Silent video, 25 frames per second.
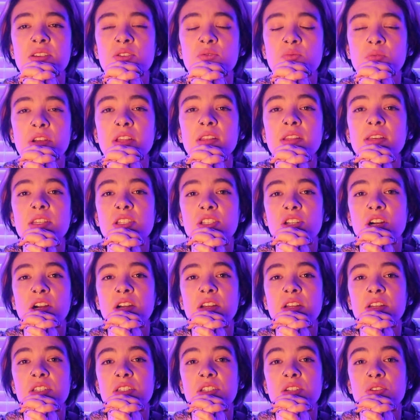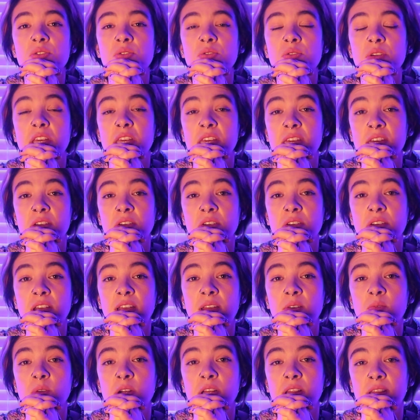is really starting to heal
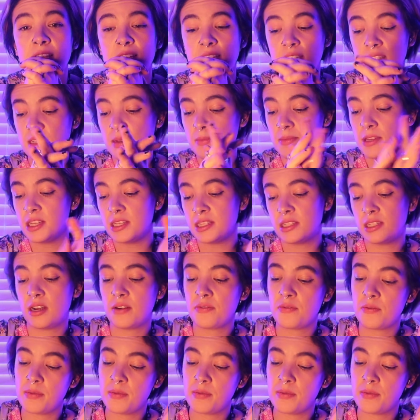and release some of the stuff